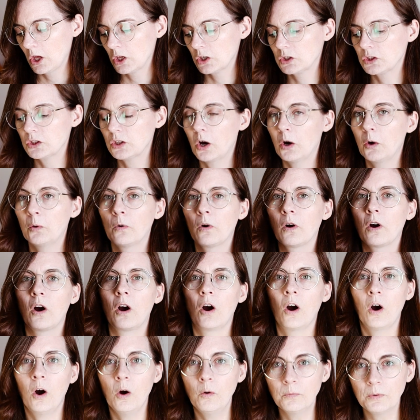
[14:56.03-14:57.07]
So
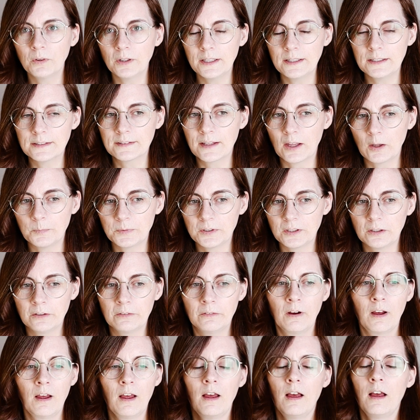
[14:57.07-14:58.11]
hopefully this helps
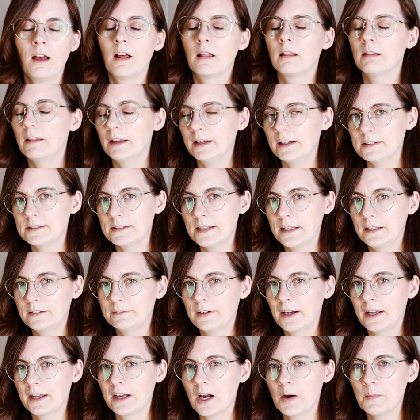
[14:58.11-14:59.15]
you. Like I said,
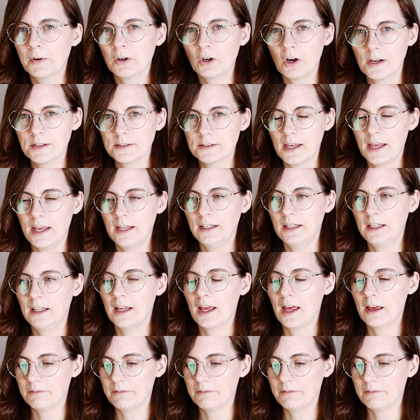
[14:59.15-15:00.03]
if I come across any